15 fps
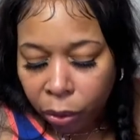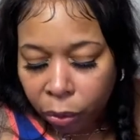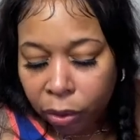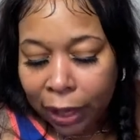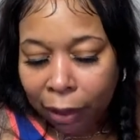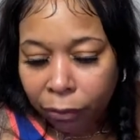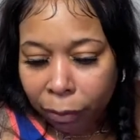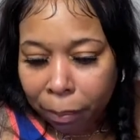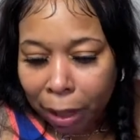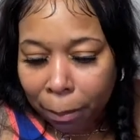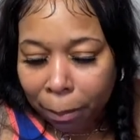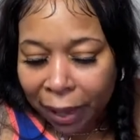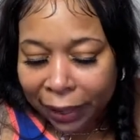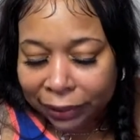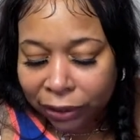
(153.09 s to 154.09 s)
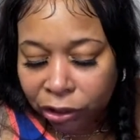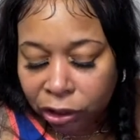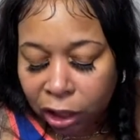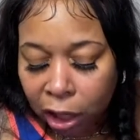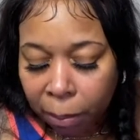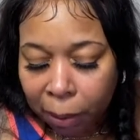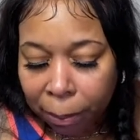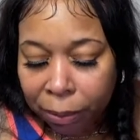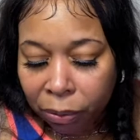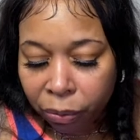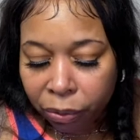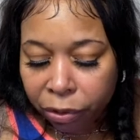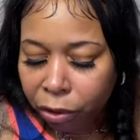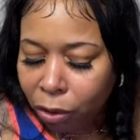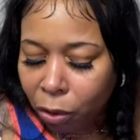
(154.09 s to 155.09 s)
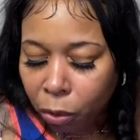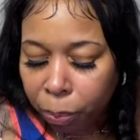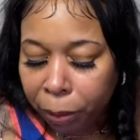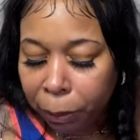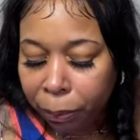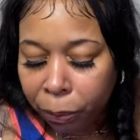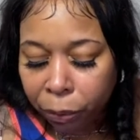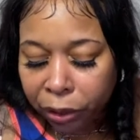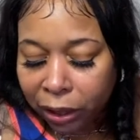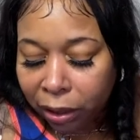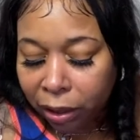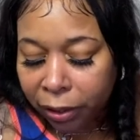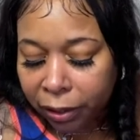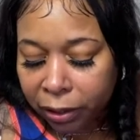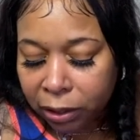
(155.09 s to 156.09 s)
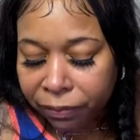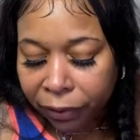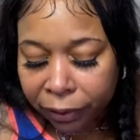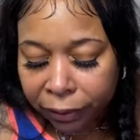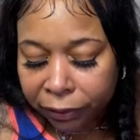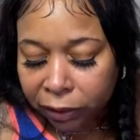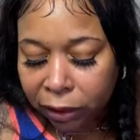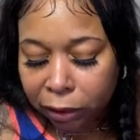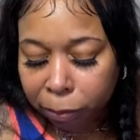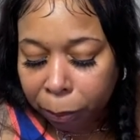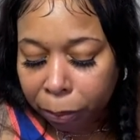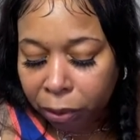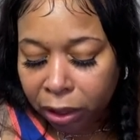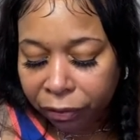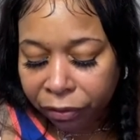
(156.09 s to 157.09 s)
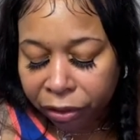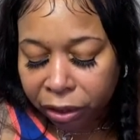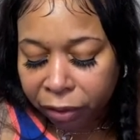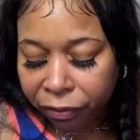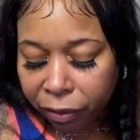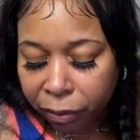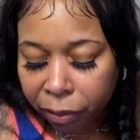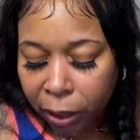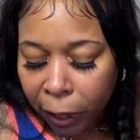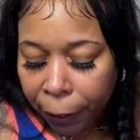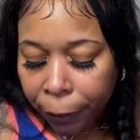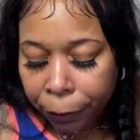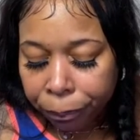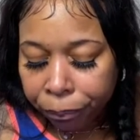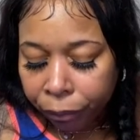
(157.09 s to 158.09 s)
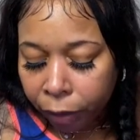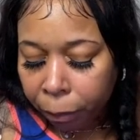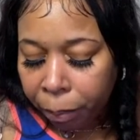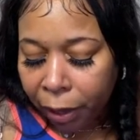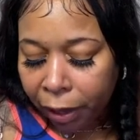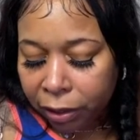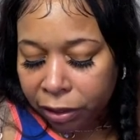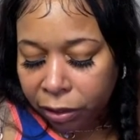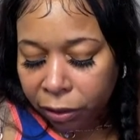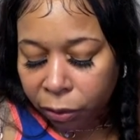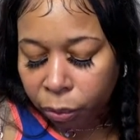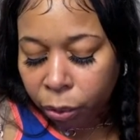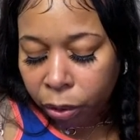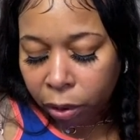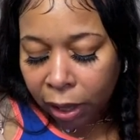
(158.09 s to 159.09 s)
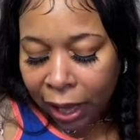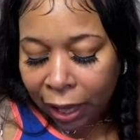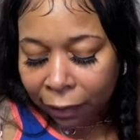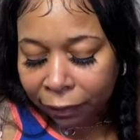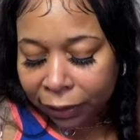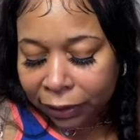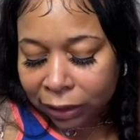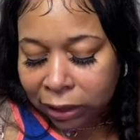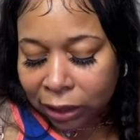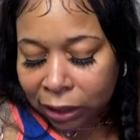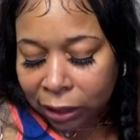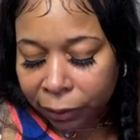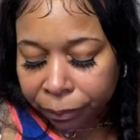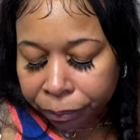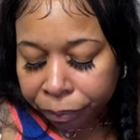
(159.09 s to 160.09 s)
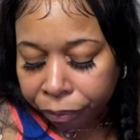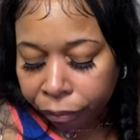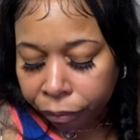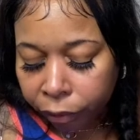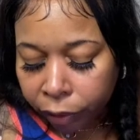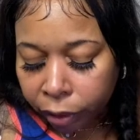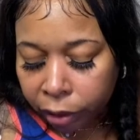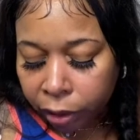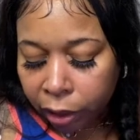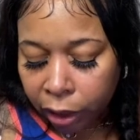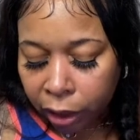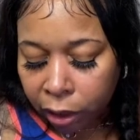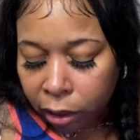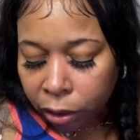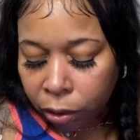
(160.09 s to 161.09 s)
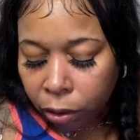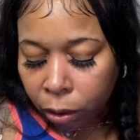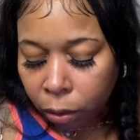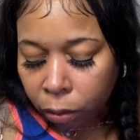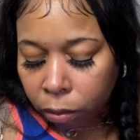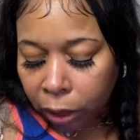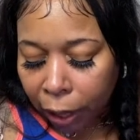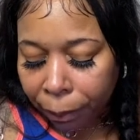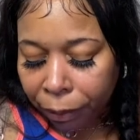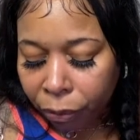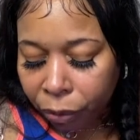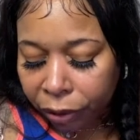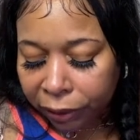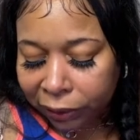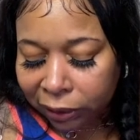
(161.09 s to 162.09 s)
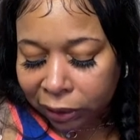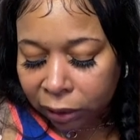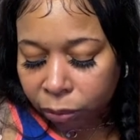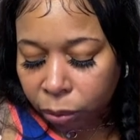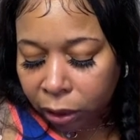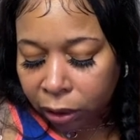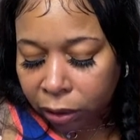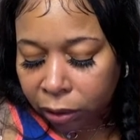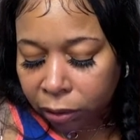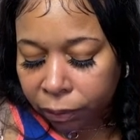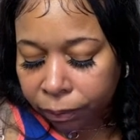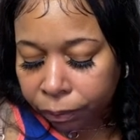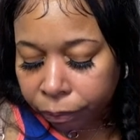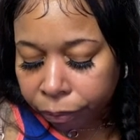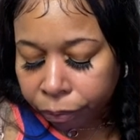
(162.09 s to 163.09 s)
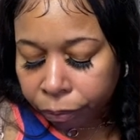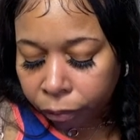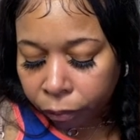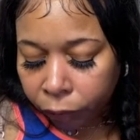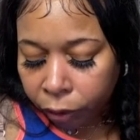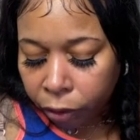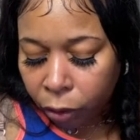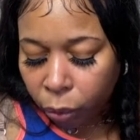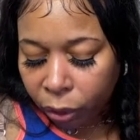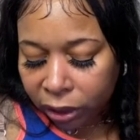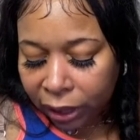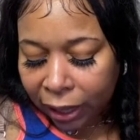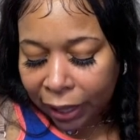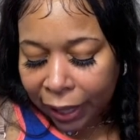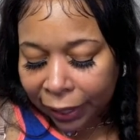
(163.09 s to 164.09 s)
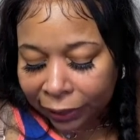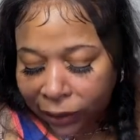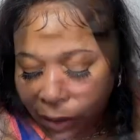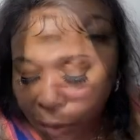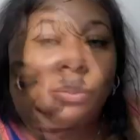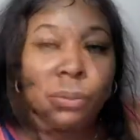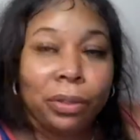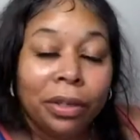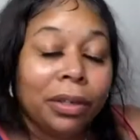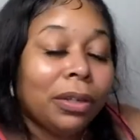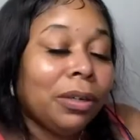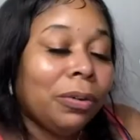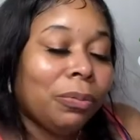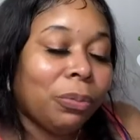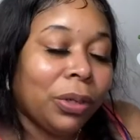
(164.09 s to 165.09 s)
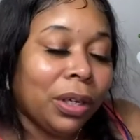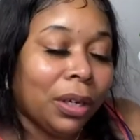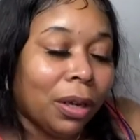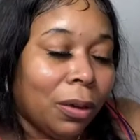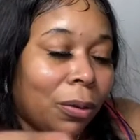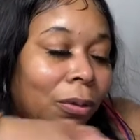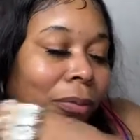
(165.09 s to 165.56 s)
Like with my boxy charm, I be, you know, people get theirs first because people live in different parts of the world, obviously and you know i be wanting to see what you know what they got so here we go